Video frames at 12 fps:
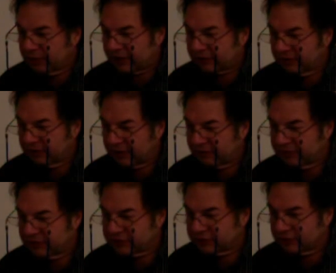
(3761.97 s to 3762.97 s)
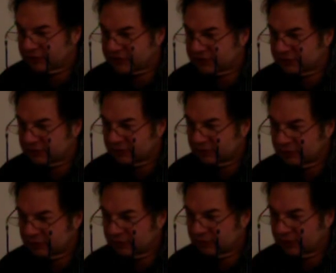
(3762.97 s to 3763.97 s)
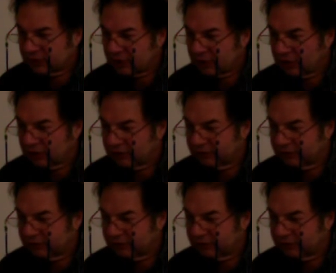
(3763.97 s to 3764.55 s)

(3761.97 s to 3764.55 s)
to my visuals and color.